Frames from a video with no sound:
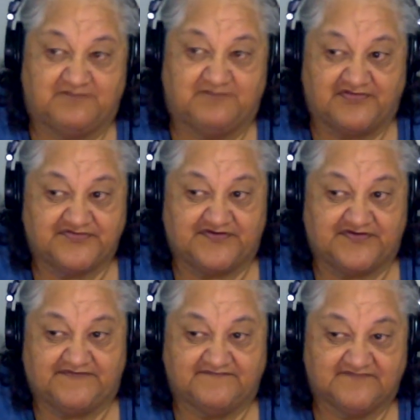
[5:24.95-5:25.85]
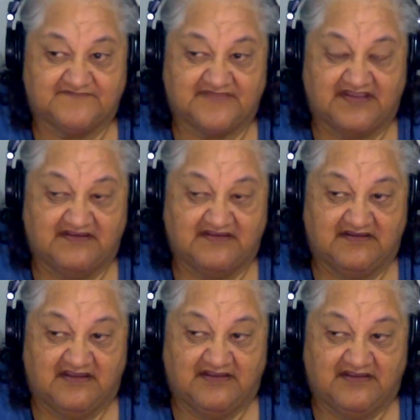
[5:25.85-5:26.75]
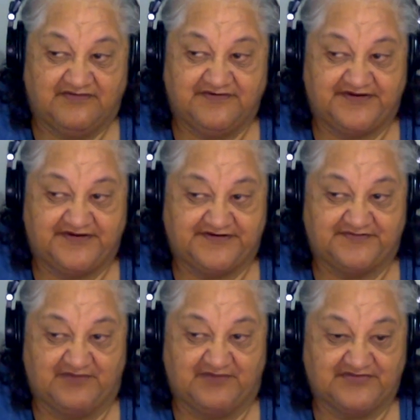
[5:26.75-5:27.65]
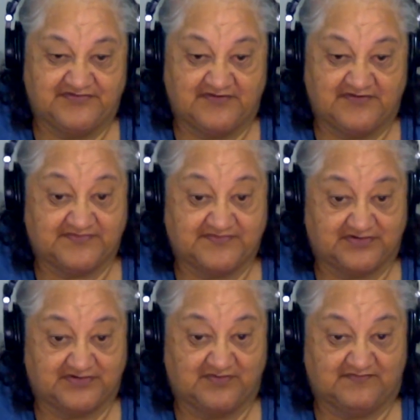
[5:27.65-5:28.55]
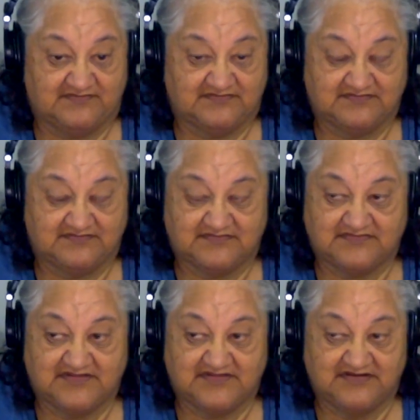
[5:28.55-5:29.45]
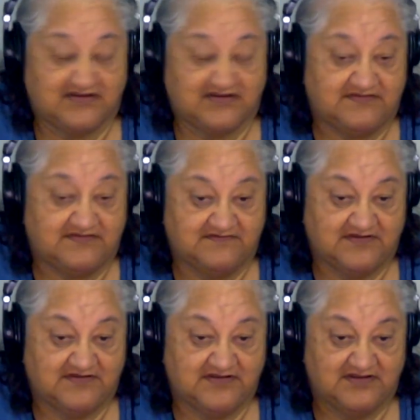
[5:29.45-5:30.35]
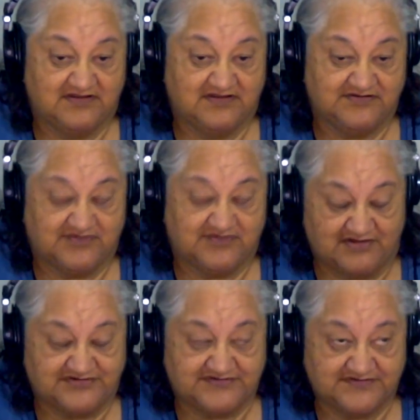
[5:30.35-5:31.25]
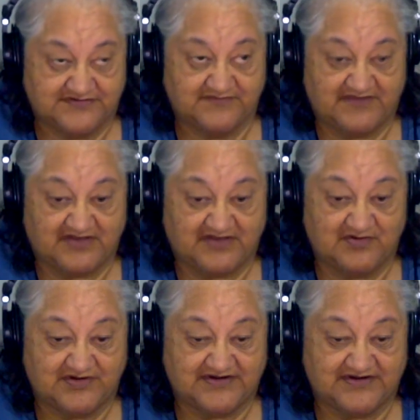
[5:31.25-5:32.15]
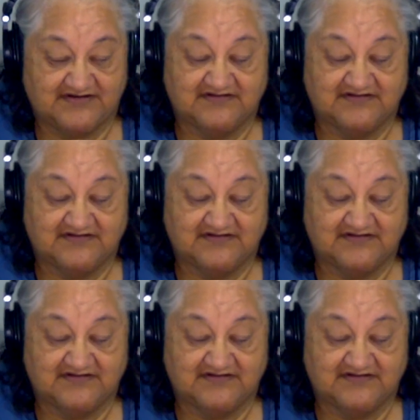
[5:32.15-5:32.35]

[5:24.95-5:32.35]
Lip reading: sponsoring. You need to sponsor up a storm if you're going to do the Bitcoin